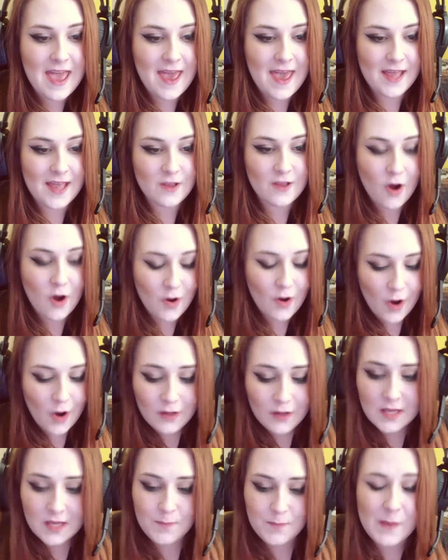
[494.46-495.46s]
And
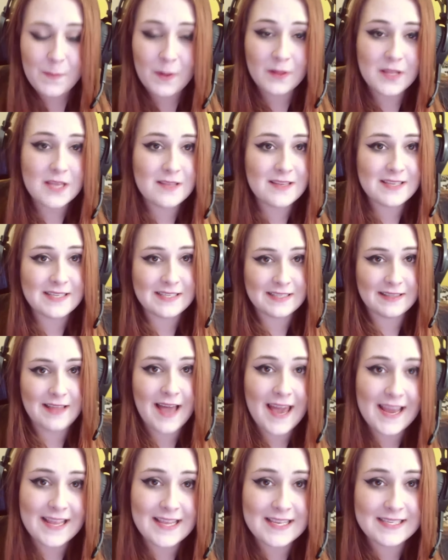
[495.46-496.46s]
all the people that
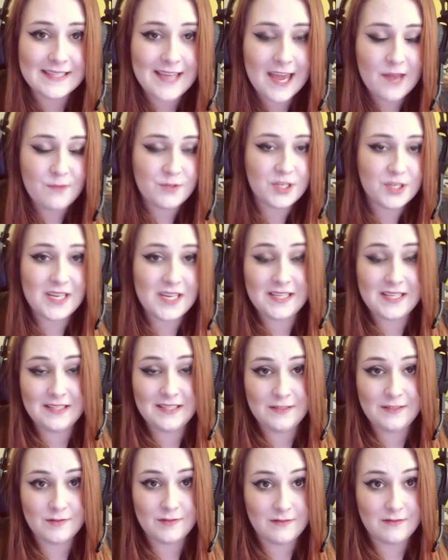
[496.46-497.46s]
dislike this game just
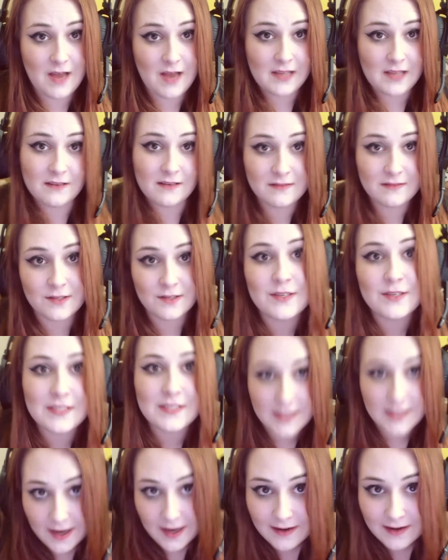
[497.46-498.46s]
do not
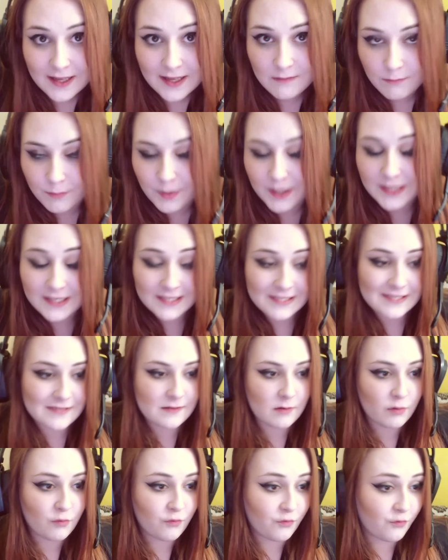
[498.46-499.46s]
understand it. But
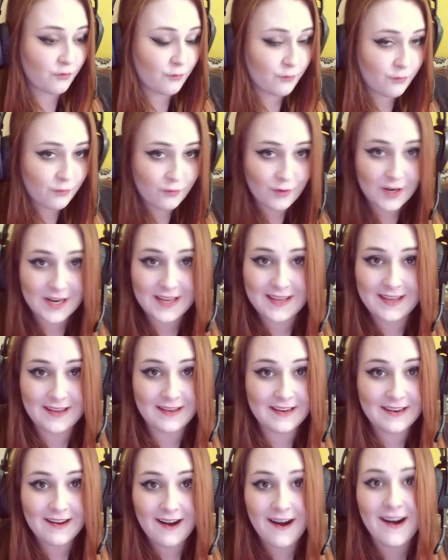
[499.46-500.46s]
it's
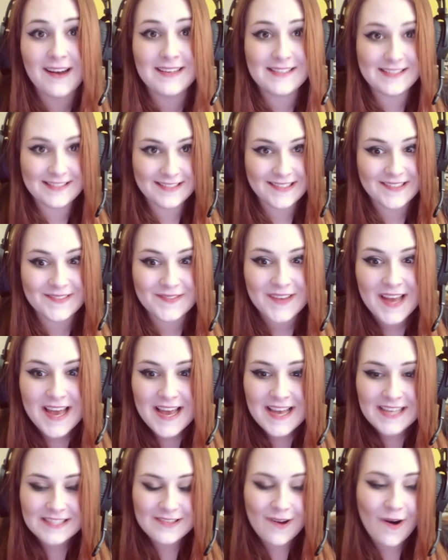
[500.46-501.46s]
freaking awesome.
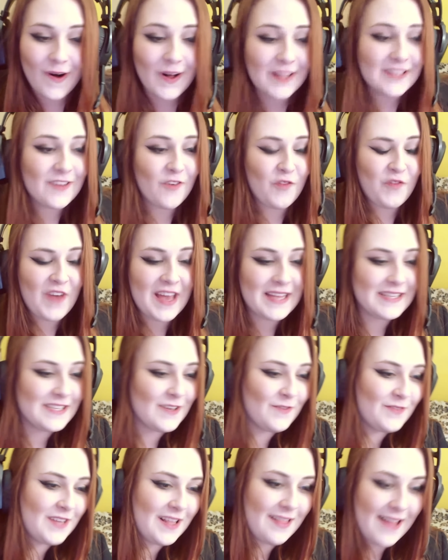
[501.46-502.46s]
So all the fans
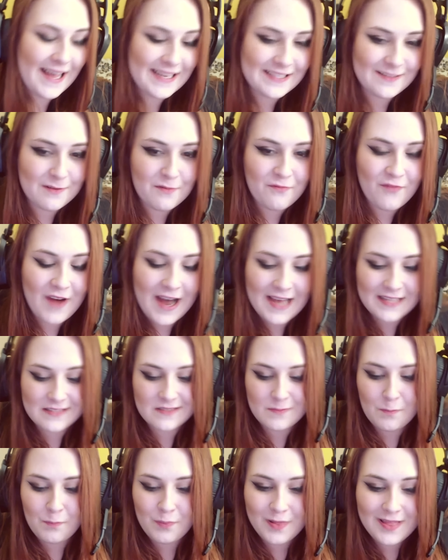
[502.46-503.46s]
of The Last of
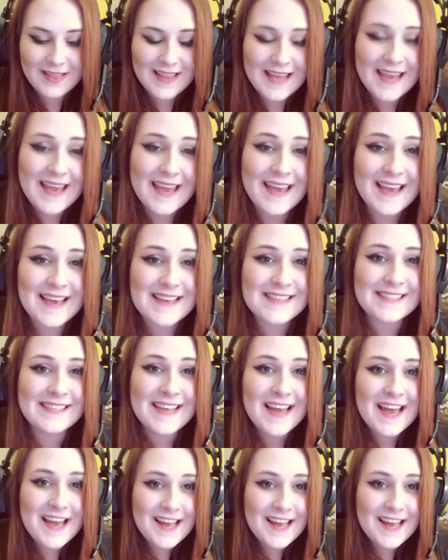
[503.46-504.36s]
Us, please